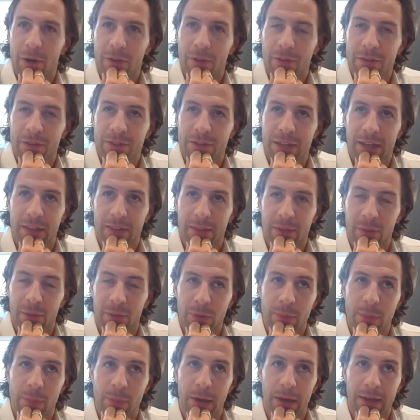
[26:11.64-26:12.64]
a lot of the tech that
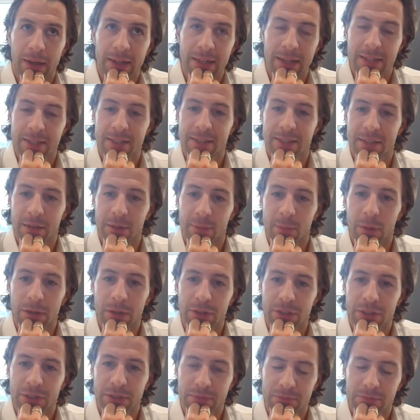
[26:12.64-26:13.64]
we back is still
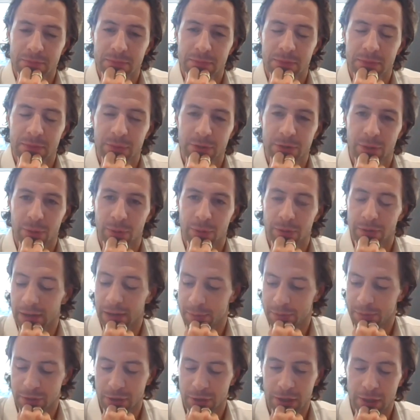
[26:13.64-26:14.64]
emerging. So we
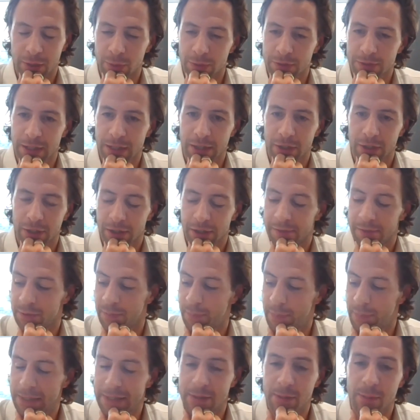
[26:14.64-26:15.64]
absolutely will take a look at it.
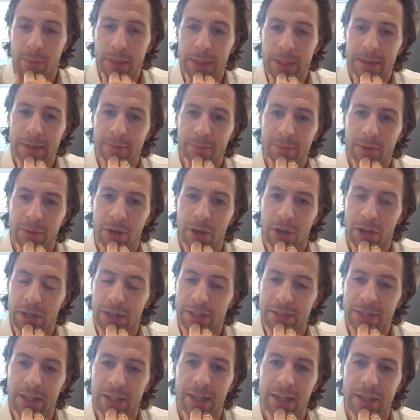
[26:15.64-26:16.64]
If it's B2B,
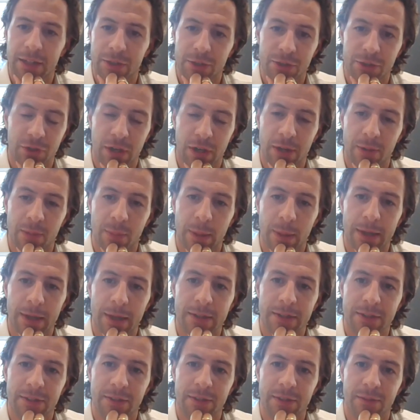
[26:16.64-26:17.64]
early stage, Australian
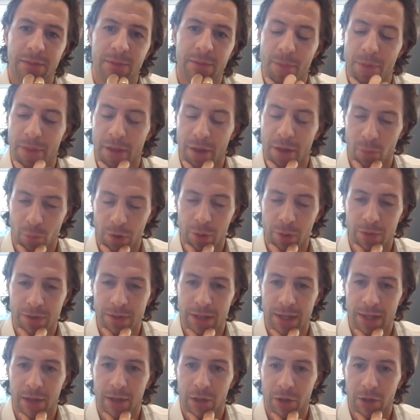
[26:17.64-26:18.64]
based, then we will
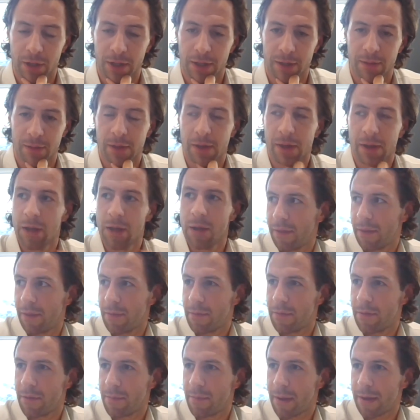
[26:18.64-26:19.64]
take a look at it.
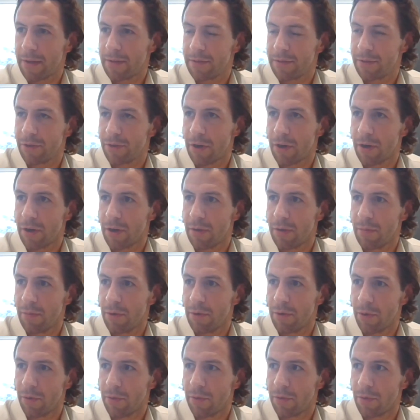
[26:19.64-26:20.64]
The mantra
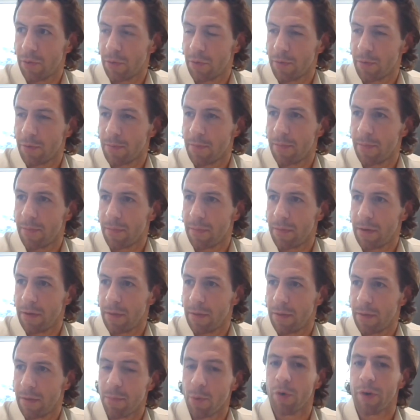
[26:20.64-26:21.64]
or
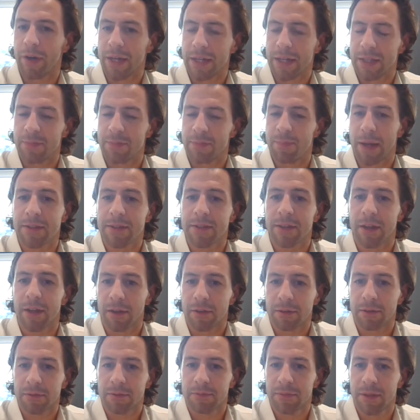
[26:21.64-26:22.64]
the boring is better
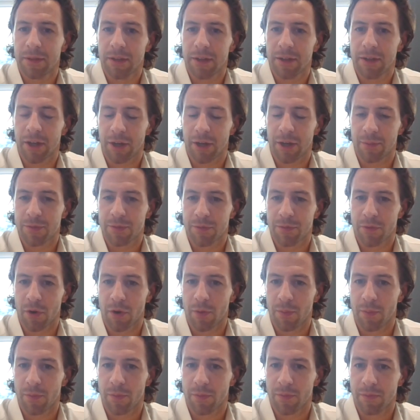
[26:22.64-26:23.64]
comes
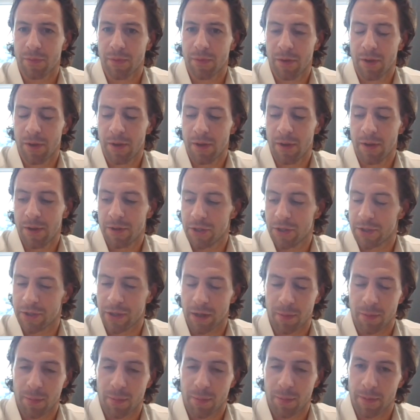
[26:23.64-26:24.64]
from
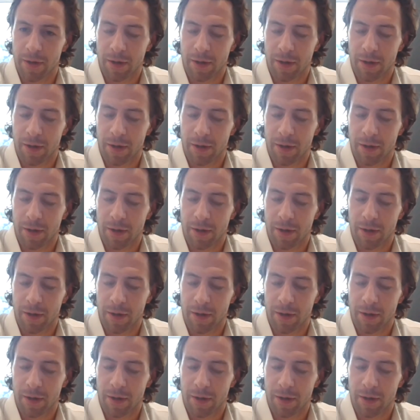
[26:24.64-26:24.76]
just our